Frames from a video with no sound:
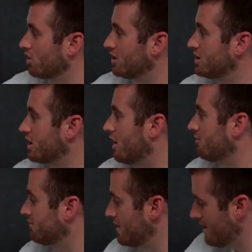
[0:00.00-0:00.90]
Good
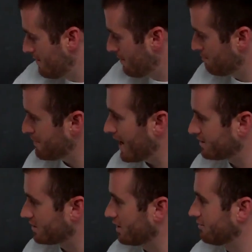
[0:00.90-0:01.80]
stuff,
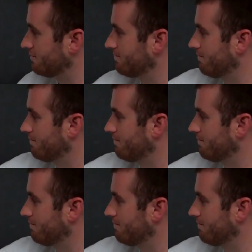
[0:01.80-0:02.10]
bad stuff.